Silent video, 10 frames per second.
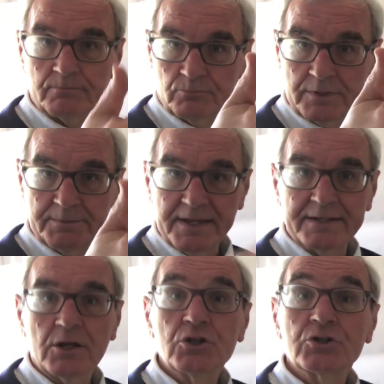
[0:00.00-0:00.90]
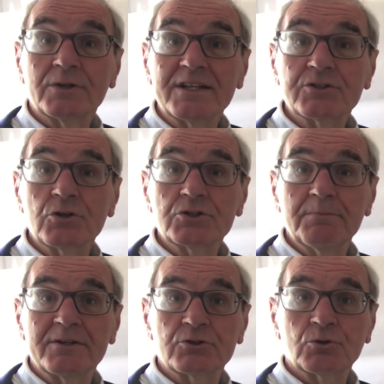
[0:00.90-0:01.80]
Muy bien. Son las 2
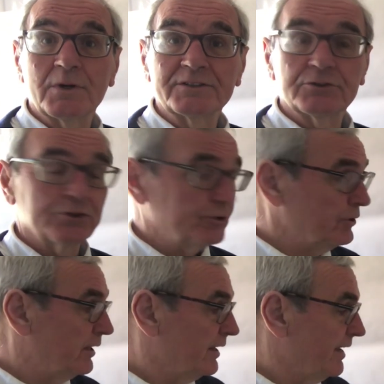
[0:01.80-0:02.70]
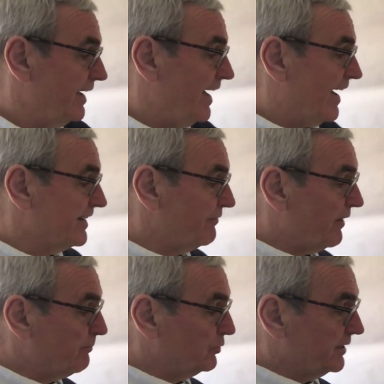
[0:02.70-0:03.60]
menos cuarto. And if
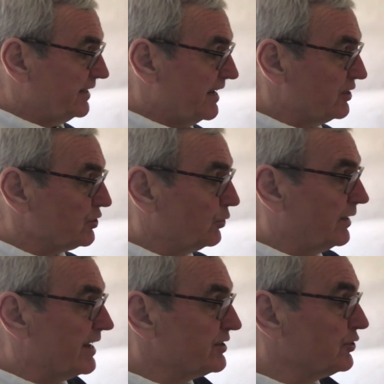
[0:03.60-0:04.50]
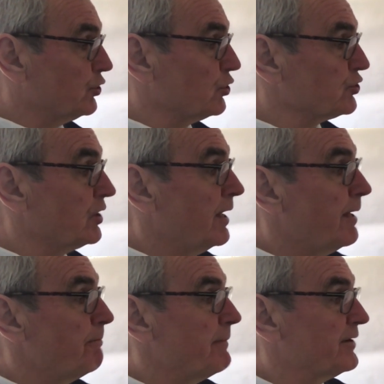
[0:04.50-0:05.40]
I put in here, son las 2
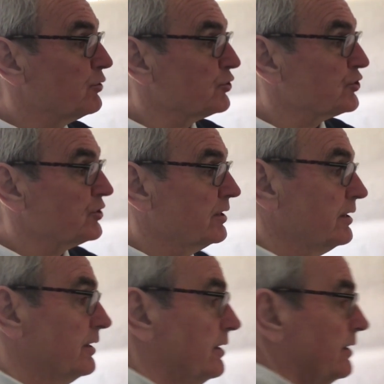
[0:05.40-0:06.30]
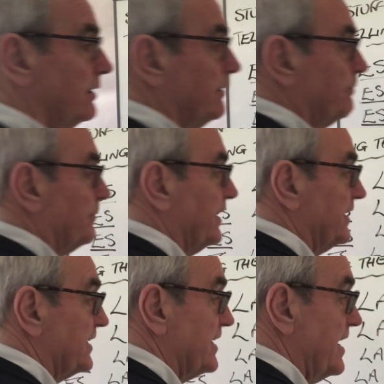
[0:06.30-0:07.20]
menos
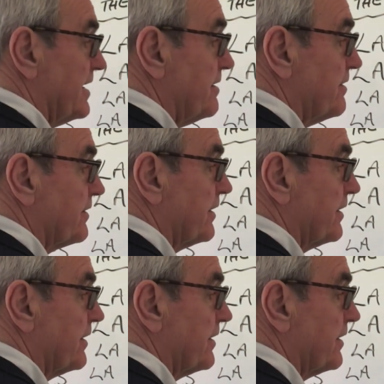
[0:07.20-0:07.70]
10.